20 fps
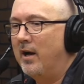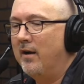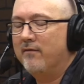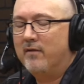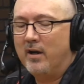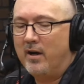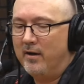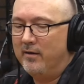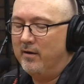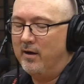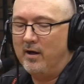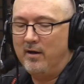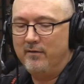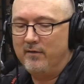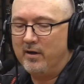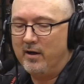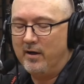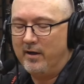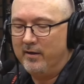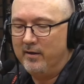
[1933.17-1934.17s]
I've right, got I've
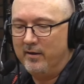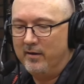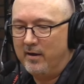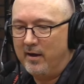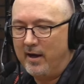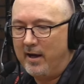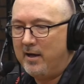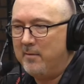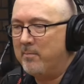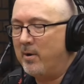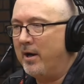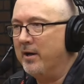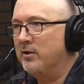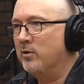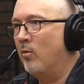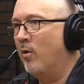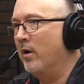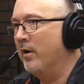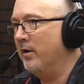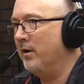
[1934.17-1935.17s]
right. got eight by
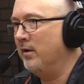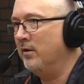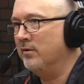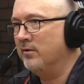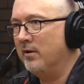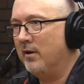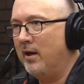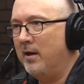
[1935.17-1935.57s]
twenties,